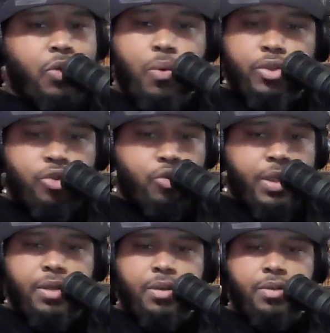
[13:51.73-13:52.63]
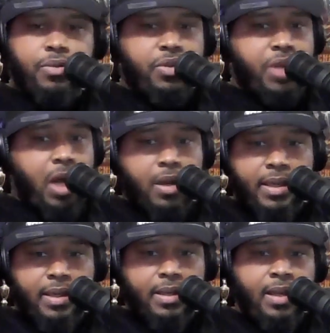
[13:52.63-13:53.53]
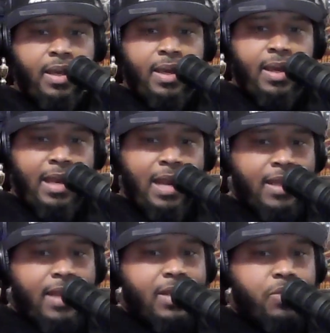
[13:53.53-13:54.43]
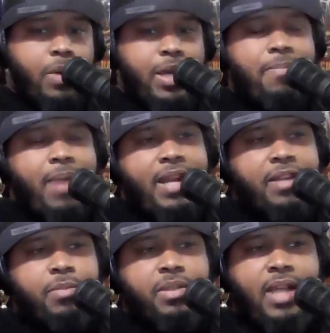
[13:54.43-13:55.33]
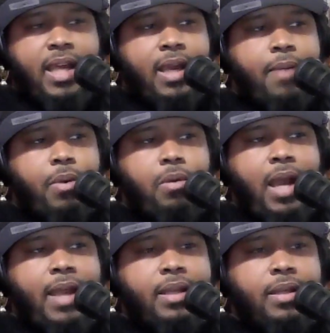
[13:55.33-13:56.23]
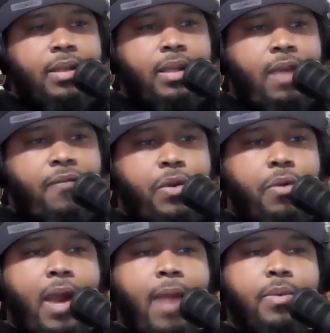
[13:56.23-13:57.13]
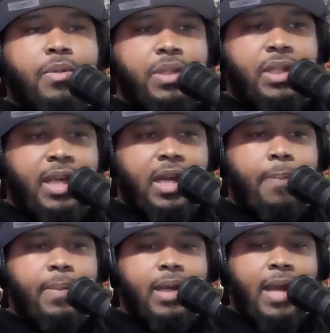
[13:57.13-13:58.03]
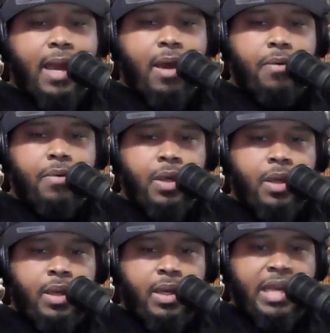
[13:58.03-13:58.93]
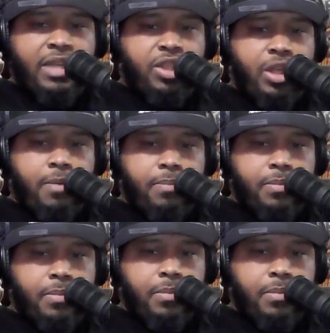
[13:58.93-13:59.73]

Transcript: doing drills, dunking, and I think that's where he made his mistake at, bro. Like, if you're able to get up and down and jump,